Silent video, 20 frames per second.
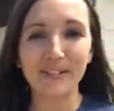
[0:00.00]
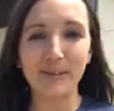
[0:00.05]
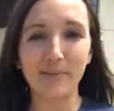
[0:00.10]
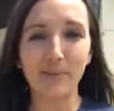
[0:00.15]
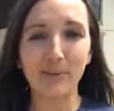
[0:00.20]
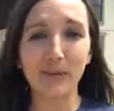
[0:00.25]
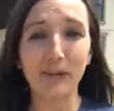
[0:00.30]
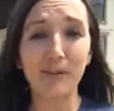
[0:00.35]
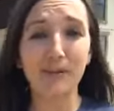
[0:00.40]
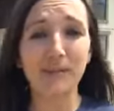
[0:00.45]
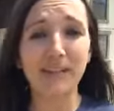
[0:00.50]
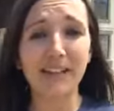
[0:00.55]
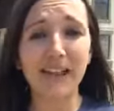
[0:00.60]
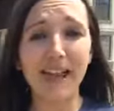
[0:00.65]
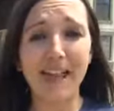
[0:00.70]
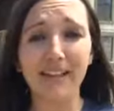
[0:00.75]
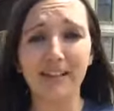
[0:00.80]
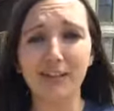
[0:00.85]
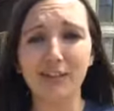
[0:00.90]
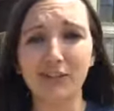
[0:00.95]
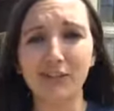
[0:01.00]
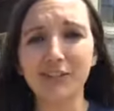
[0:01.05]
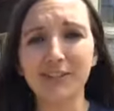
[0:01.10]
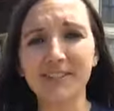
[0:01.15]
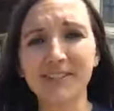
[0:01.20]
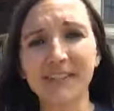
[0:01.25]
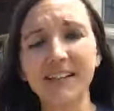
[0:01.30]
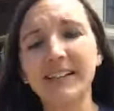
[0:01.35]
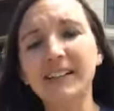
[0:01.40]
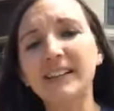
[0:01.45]
to bring you today is
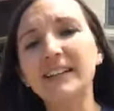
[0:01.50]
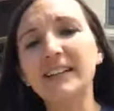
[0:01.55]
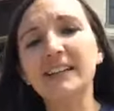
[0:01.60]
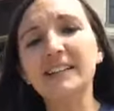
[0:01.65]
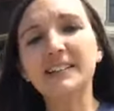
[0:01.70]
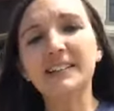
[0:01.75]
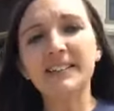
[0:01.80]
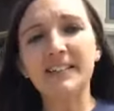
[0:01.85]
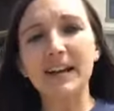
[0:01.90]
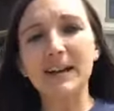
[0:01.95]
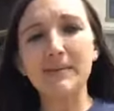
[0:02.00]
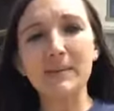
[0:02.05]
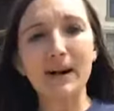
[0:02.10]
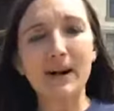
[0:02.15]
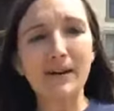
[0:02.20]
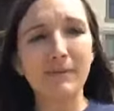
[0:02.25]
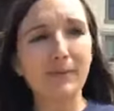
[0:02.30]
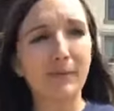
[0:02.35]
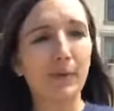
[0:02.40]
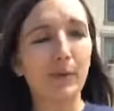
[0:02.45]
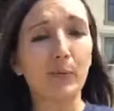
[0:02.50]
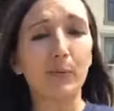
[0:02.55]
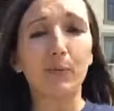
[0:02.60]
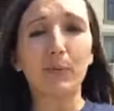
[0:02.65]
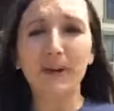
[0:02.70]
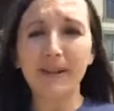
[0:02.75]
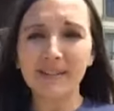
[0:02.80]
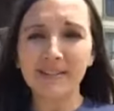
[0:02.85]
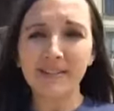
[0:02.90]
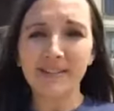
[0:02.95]
just some of the
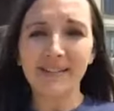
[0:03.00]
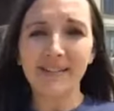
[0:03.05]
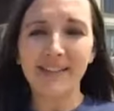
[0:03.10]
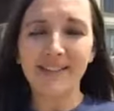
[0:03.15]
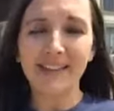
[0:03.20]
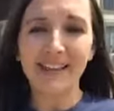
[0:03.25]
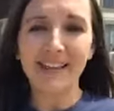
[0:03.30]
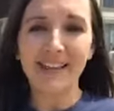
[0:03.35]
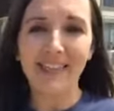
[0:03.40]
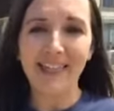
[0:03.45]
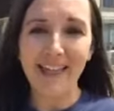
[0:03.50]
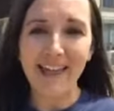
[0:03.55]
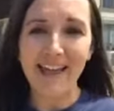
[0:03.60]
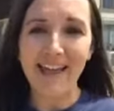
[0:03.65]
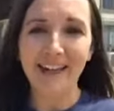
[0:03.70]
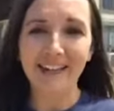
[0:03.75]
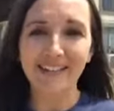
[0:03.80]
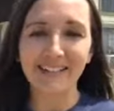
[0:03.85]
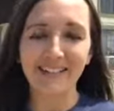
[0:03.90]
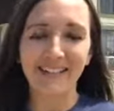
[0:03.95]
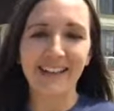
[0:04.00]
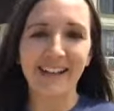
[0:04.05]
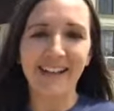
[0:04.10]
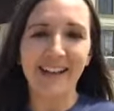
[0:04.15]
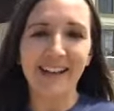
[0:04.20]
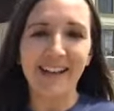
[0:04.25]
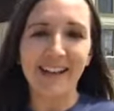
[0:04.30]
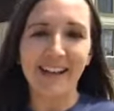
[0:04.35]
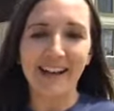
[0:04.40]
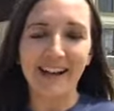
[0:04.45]
risks that
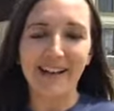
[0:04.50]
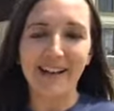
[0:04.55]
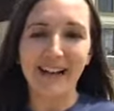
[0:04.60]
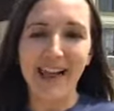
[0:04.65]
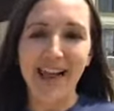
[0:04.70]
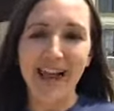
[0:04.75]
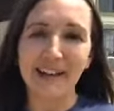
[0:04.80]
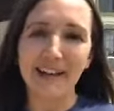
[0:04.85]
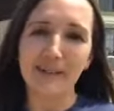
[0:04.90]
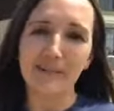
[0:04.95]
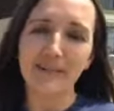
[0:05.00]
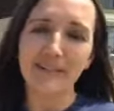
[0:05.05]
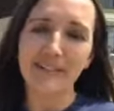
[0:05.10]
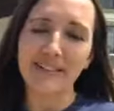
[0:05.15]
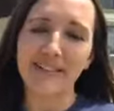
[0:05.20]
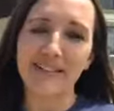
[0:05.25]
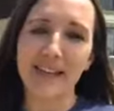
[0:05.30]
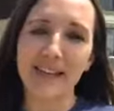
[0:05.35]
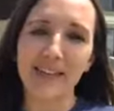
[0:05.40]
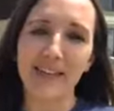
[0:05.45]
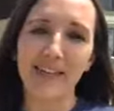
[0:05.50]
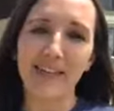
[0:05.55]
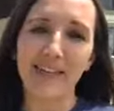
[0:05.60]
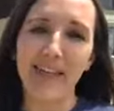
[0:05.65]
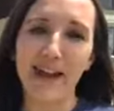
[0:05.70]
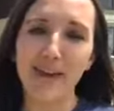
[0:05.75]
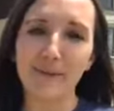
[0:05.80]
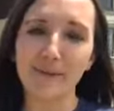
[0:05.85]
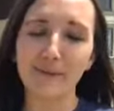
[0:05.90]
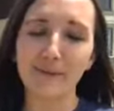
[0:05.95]
Adam and Seth
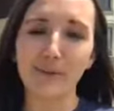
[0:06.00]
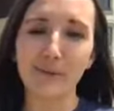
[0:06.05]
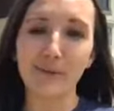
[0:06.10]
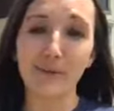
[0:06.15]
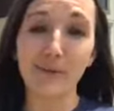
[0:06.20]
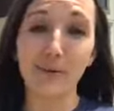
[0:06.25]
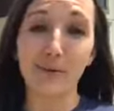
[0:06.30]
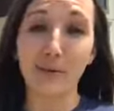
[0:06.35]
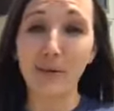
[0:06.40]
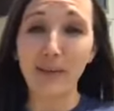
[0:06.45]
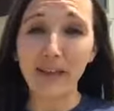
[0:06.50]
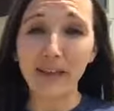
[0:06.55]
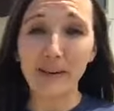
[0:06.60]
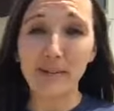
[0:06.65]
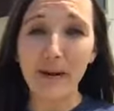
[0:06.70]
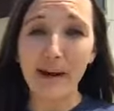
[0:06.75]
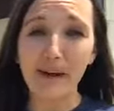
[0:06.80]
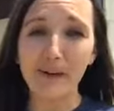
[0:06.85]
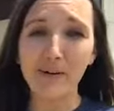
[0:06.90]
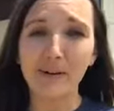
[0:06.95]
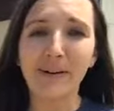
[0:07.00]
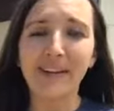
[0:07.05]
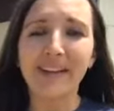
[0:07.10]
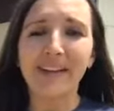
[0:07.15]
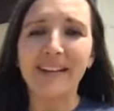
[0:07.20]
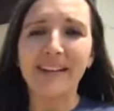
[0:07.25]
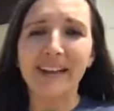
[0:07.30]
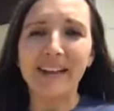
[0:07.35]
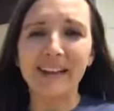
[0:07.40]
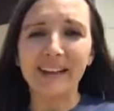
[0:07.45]
have to think about
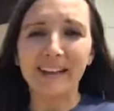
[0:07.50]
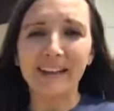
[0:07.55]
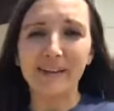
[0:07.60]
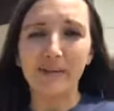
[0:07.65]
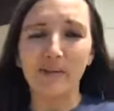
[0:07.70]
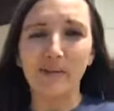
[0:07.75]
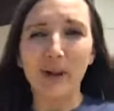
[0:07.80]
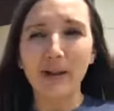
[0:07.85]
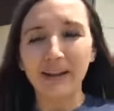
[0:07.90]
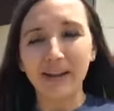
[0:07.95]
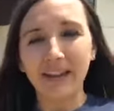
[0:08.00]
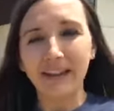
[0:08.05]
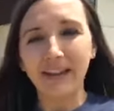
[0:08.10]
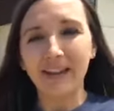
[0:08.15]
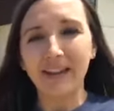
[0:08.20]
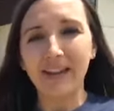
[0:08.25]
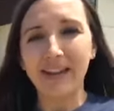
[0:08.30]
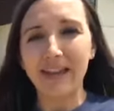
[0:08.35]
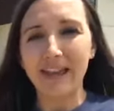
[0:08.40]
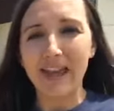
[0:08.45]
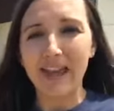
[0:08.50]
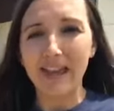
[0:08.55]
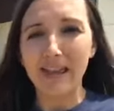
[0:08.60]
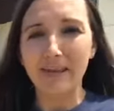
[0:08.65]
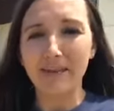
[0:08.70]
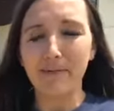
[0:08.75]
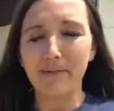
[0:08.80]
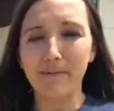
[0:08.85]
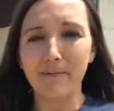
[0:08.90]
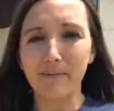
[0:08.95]
in running
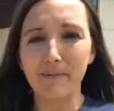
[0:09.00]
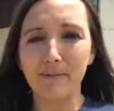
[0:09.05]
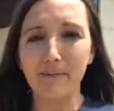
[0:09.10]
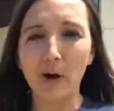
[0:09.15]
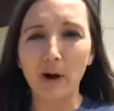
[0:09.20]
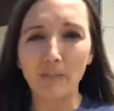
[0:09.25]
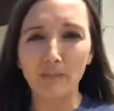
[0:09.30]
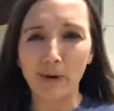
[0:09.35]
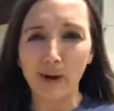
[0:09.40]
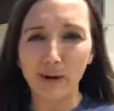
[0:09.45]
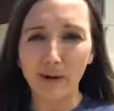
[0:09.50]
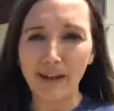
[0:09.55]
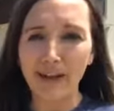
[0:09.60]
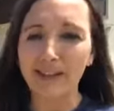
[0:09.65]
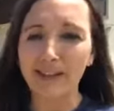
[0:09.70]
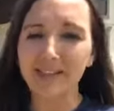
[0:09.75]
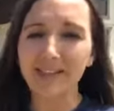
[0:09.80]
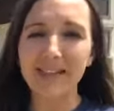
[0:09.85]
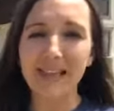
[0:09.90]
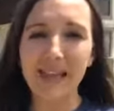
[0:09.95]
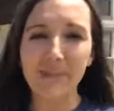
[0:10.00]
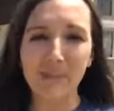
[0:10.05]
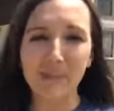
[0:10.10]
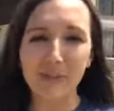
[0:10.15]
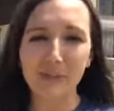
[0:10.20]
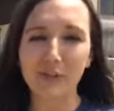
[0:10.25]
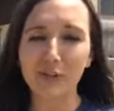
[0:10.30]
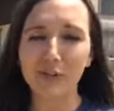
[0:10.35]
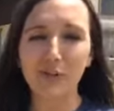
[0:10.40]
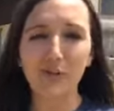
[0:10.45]
a farm market. Same
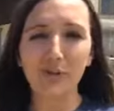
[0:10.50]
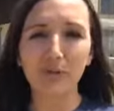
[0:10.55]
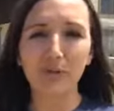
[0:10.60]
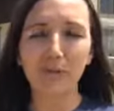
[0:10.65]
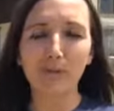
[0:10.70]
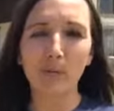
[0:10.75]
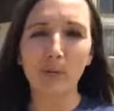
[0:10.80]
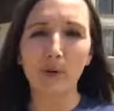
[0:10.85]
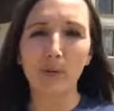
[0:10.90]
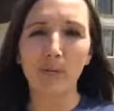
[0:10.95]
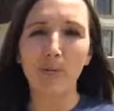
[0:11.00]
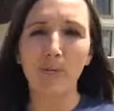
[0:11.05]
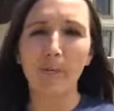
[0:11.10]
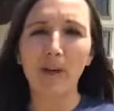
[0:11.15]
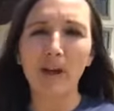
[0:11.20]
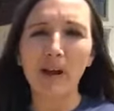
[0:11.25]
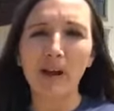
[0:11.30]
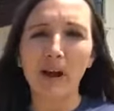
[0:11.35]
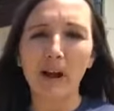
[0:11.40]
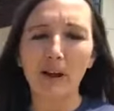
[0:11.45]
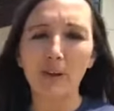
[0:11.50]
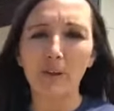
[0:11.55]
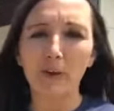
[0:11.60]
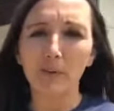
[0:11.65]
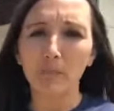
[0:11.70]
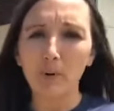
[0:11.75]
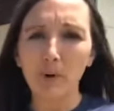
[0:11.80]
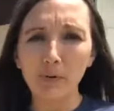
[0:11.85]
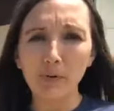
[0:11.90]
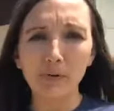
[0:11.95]
is true for other
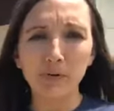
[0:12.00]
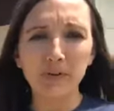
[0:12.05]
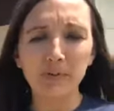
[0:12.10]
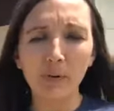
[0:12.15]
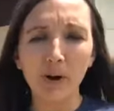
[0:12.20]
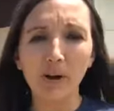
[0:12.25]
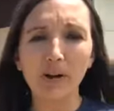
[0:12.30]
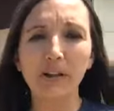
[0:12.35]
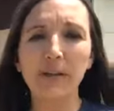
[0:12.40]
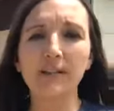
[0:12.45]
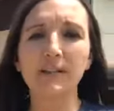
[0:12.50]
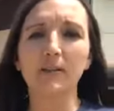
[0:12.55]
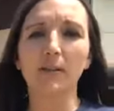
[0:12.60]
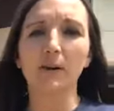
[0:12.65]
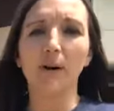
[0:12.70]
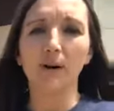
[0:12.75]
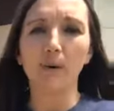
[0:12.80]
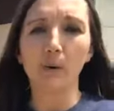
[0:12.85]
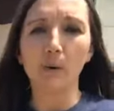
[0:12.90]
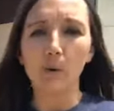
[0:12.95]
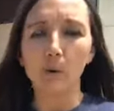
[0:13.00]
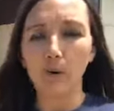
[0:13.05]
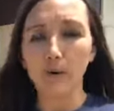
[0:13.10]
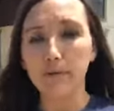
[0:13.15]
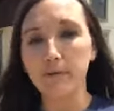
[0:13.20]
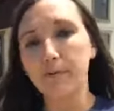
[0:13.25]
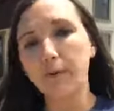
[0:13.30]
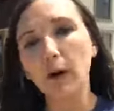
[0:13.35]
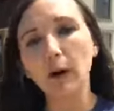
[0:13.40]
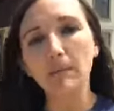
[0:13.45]
produce markets or
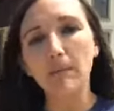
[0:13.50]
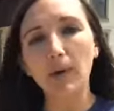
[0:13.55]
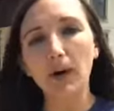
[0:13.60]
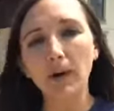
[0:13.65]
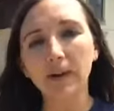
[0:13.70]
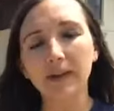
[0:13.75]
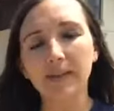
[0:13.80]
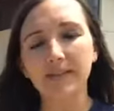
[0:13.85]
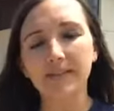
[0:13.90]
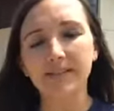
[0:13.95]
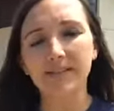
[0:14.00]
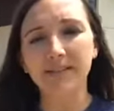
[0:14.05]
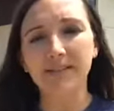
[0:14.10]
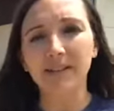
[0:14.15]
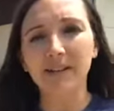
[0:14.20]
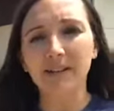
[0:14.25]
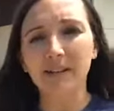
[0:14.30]
farm markets,